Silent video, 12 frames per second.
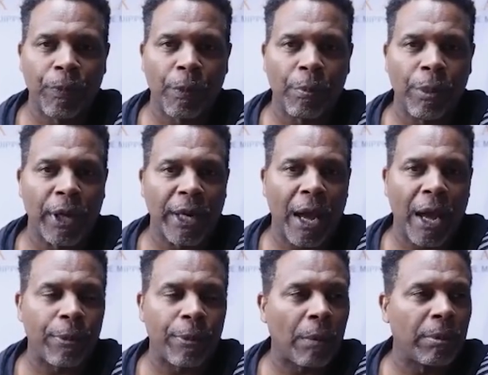But I'll
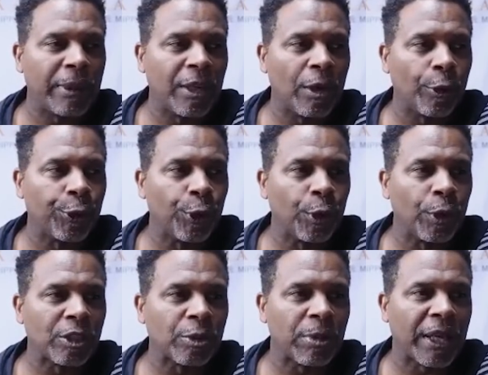probably go through and
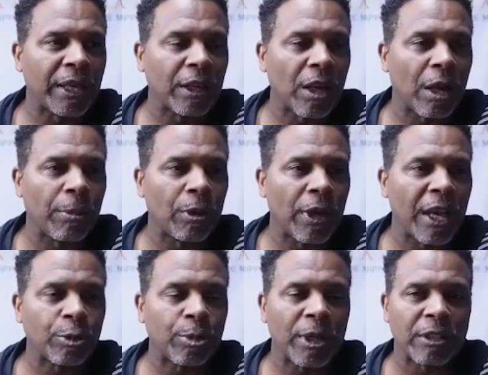explain a couple of
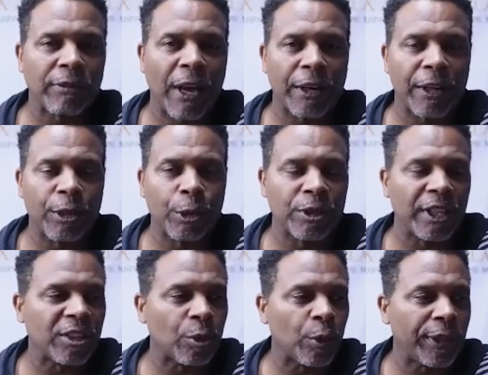aspects of how to use
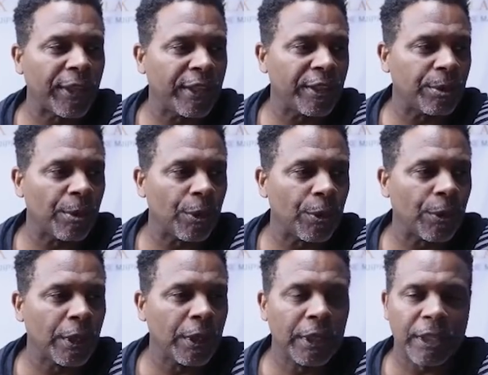this with Ichimoku.
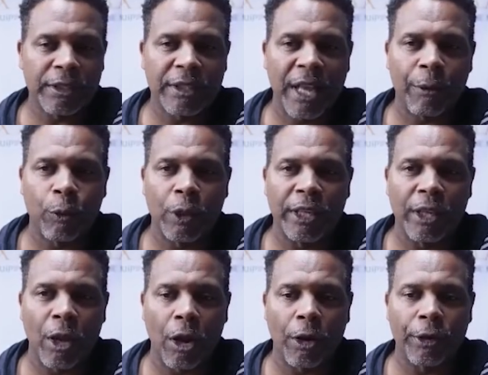It's not really
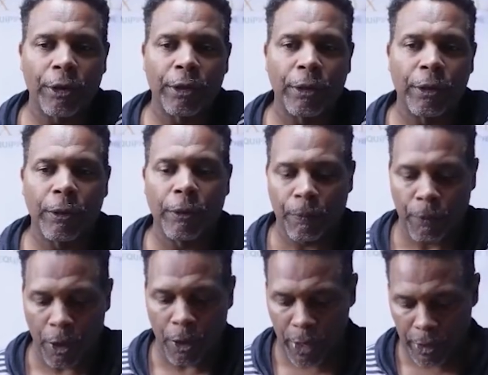hard.
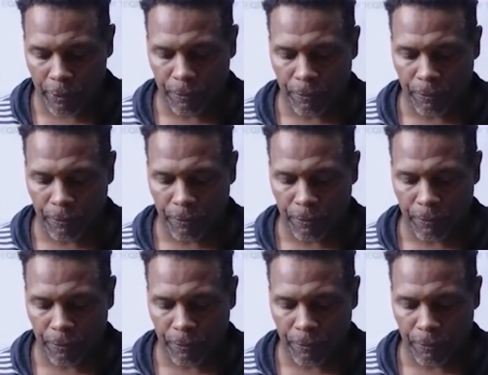All right.